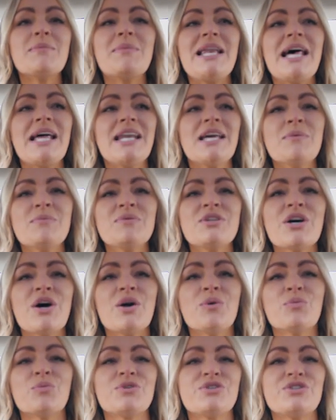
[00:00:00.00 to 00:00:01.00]
Millennium
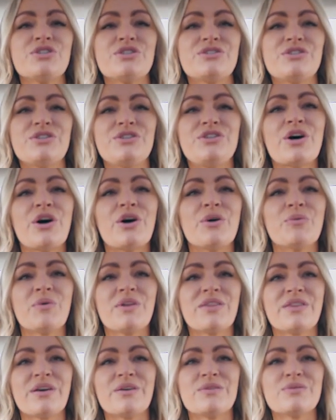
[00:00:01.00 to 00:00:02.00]
Dome was just a dome
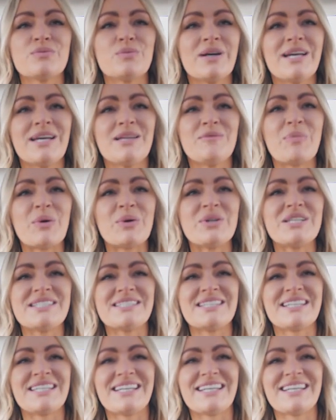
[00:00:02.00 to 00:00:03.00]
with those weird
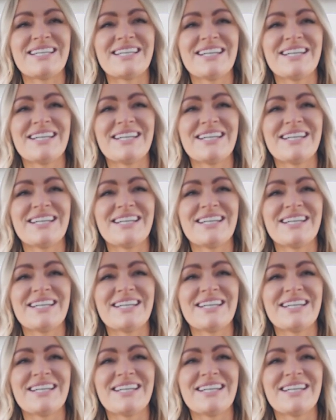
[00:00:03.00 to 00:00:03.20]
bodies in yeah. it?